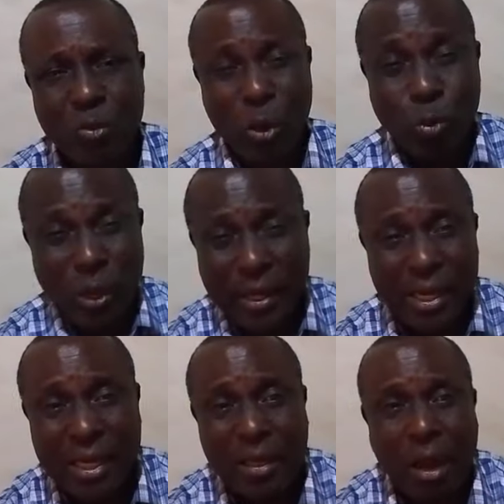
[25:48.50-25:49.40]
When we
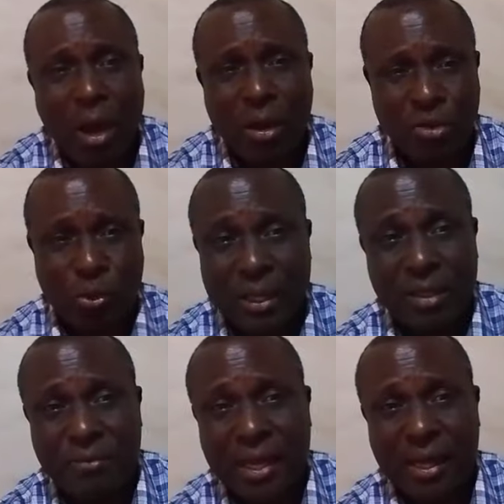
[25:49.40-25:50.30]
need God to
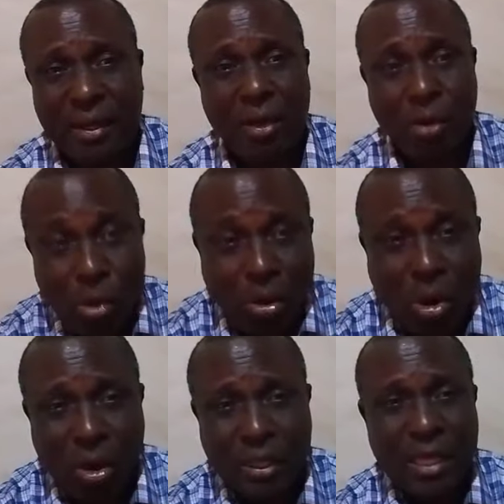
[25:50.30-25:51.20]
intervene. Oh
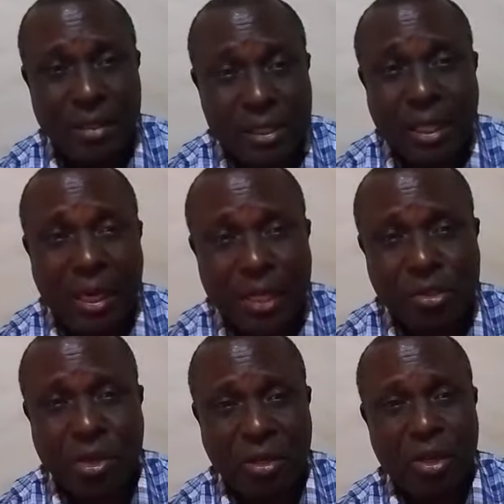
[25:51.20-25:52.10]
God, this
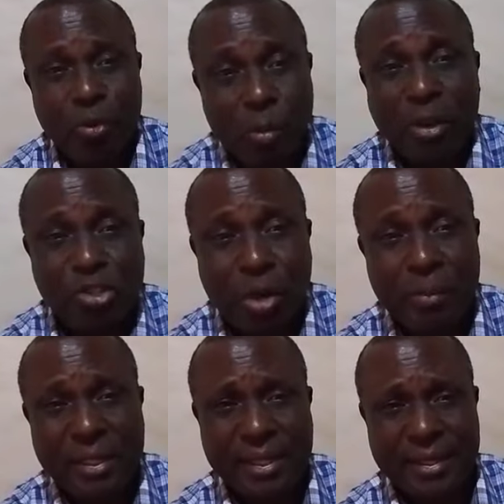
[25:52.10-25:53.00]
election, we must not
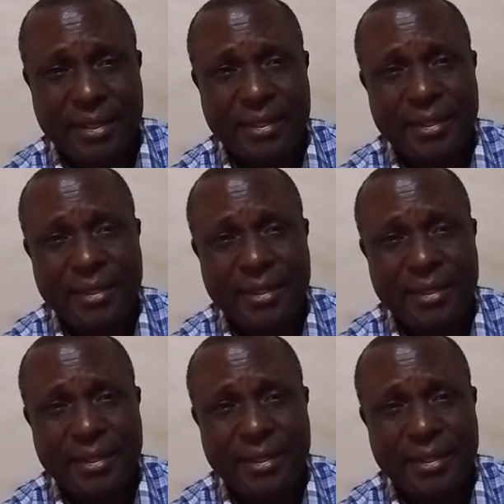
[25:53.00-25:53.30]
miss it.